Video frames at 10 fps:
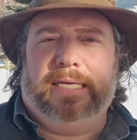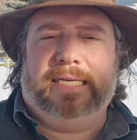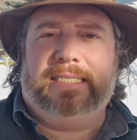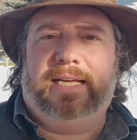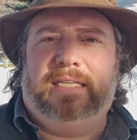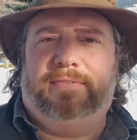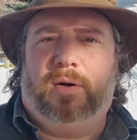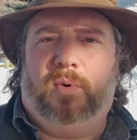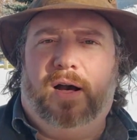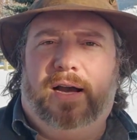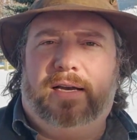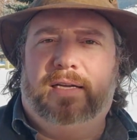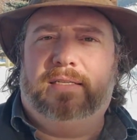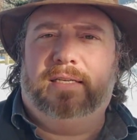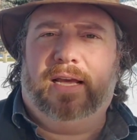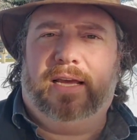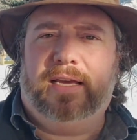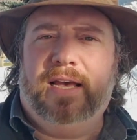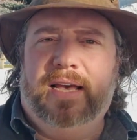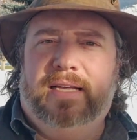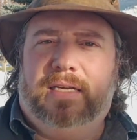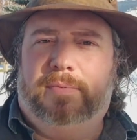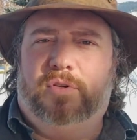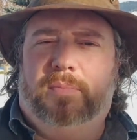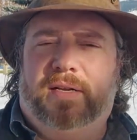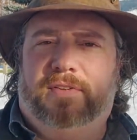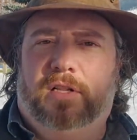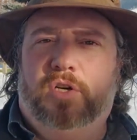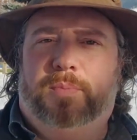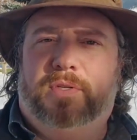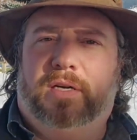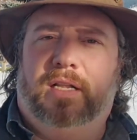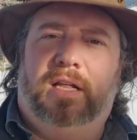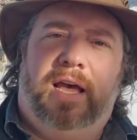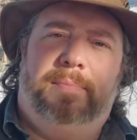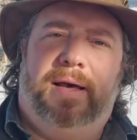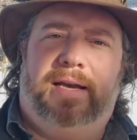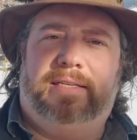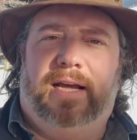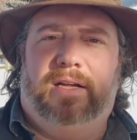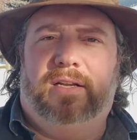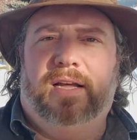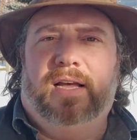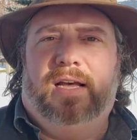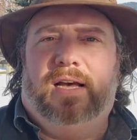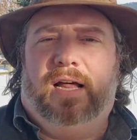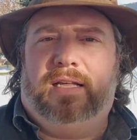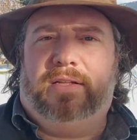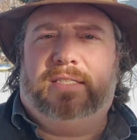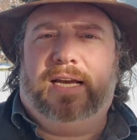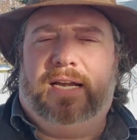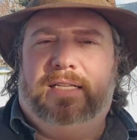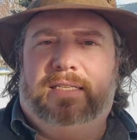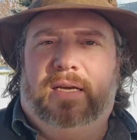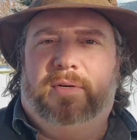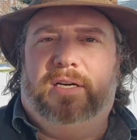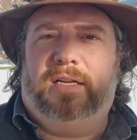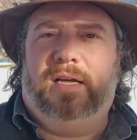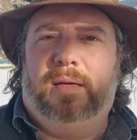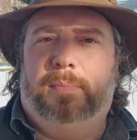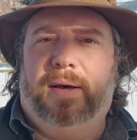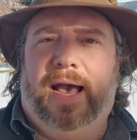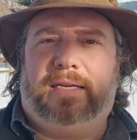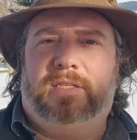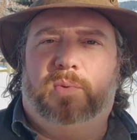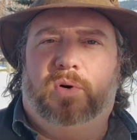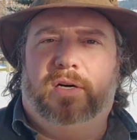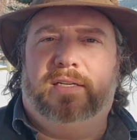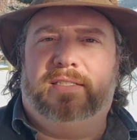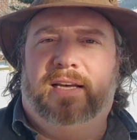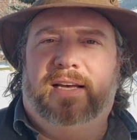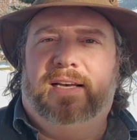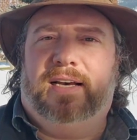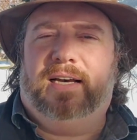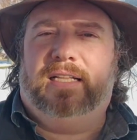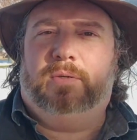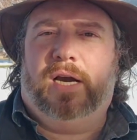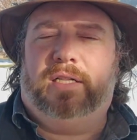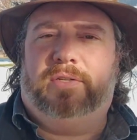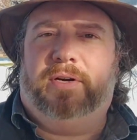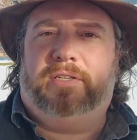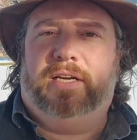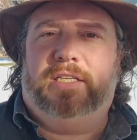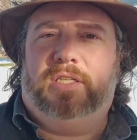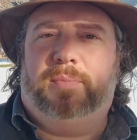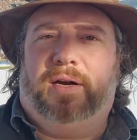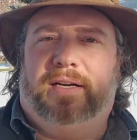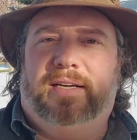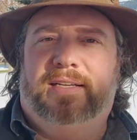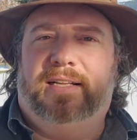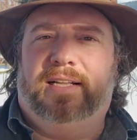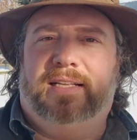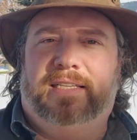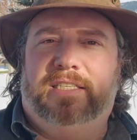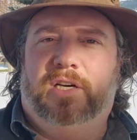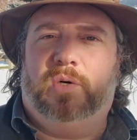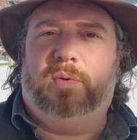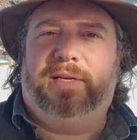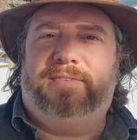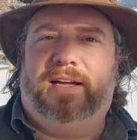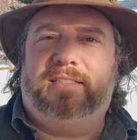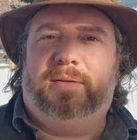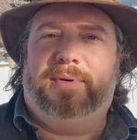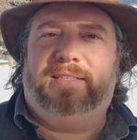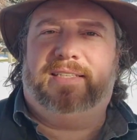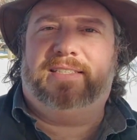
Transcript: extent of our walk today. We're doing a bit of a loop, so I'm going to head back down the other side of this neighborhood back towards the Rutland Recreation Park. I'll let you know when we find something else to